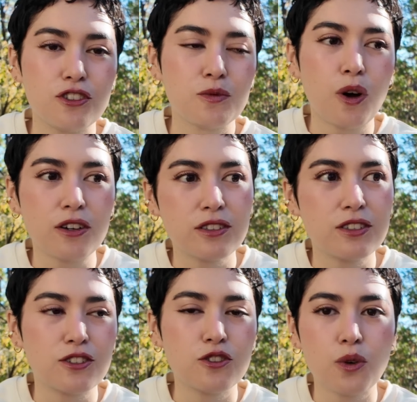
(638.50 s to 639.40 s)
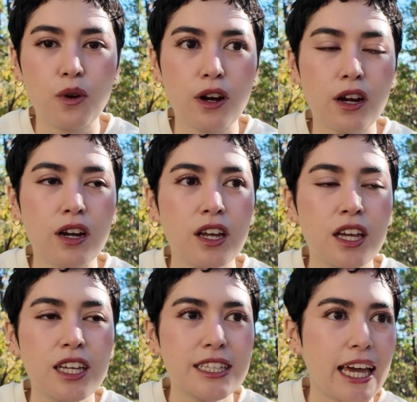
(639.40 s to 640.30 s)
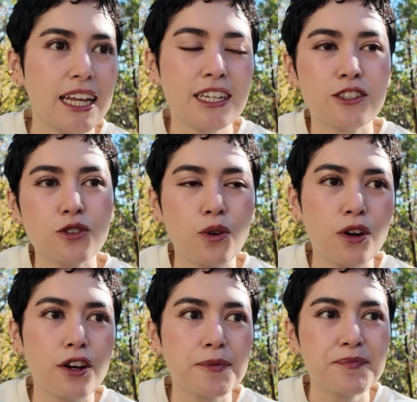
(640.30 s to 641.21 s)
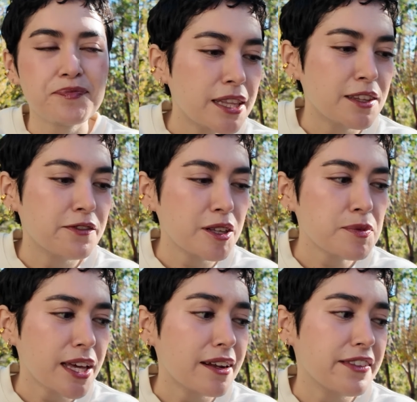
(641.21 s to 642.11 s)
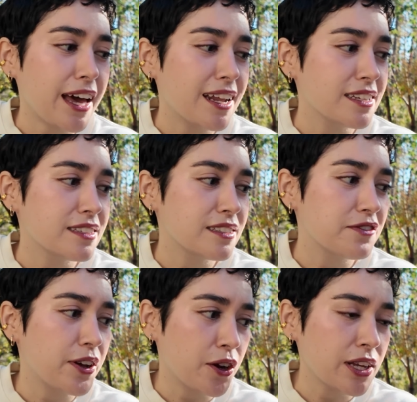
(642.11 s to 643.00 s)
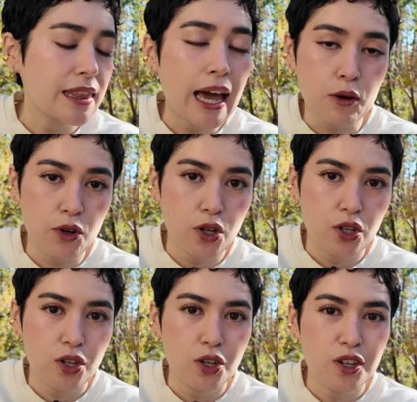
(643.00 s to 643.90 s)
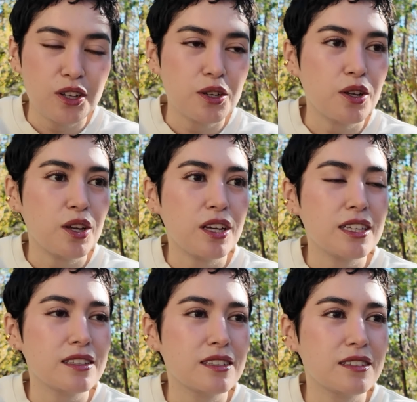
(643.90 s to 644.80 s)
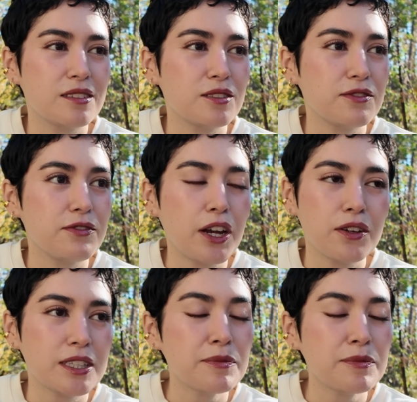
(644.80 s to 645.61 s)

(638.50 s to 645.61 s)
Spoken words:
just walk to the store, to any store, but the flip side of that is it's very loud. It's very